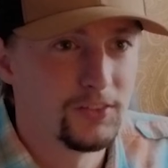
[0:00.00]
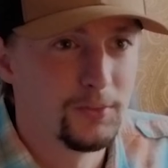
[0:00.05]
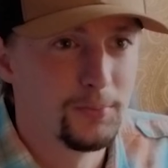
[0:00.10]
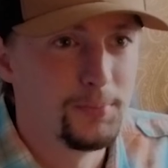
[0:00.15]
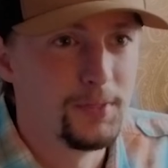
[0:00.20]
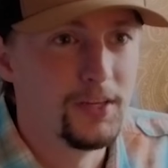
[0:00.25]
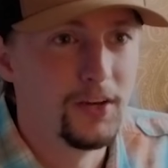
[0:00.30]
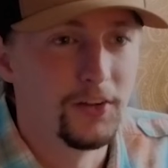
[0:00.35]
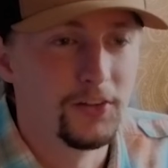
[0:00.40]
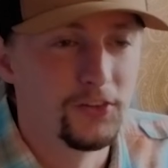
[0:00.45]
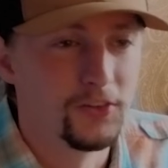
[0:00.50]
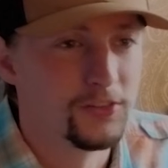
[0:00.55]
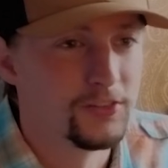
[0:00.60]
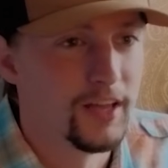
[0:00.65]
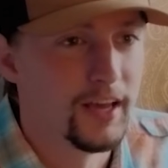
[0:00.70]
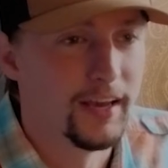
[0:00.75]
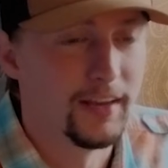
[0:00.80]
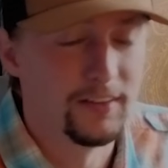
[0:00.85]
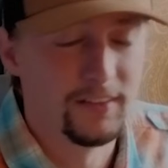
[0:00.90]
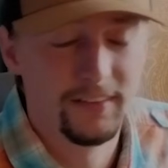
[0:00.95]
to be on your
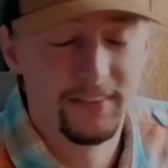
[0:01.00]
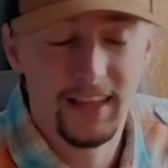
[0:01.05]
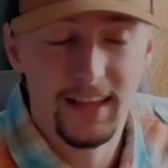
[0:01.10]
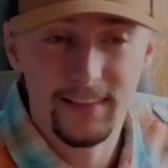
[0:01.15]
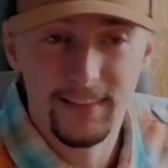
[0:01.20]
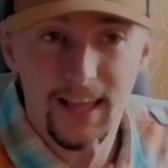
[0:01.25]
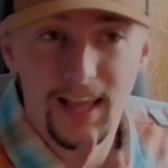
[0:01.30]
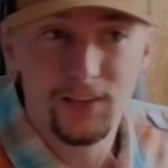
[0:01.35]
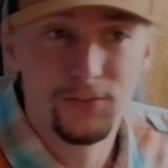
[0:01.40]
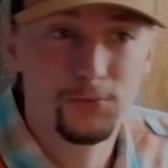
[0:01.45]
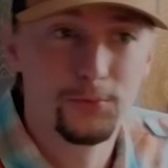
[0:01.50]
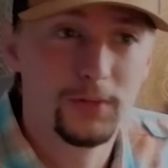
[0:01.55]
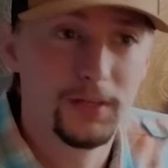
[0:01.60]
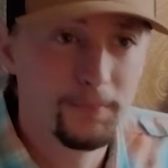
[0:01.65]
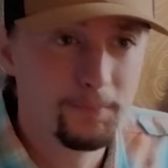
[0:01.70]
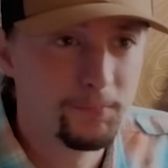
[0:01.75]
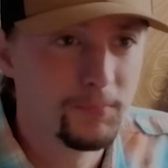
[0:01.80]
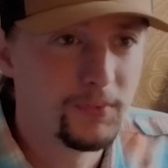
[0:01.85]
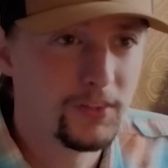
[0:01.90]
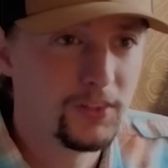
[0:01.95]
side. That last
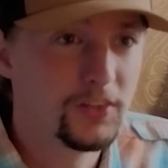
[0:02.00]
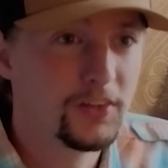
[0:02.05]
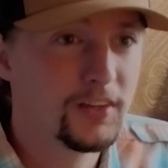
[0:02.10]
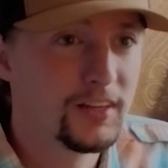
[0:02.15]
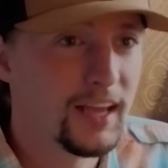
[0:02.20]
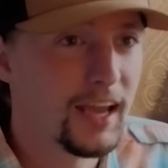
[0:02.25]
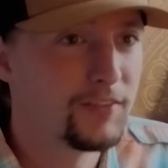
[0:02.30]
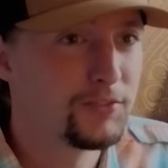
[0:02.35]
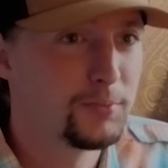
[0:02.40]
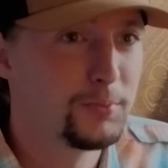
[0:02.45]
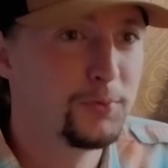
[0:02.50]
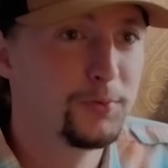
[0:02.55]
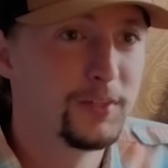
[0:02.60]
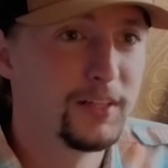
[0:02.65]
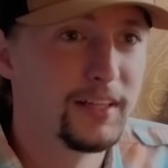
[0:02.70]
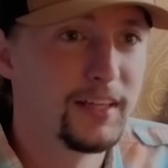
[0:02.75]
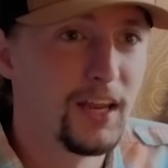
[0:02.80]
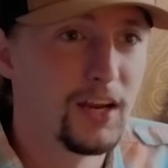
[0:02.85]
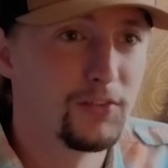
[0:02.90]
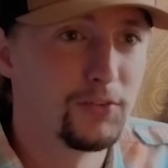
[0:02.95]
one, you're going to have to be
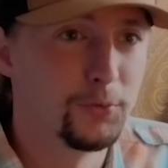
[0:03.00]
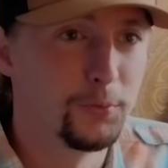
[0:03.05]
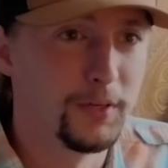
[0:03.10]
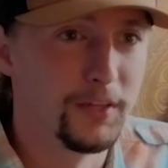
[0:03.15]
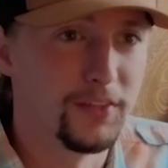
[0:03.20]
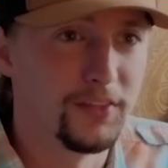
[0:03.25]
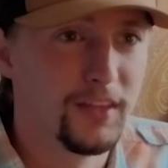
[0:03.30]
really careful with.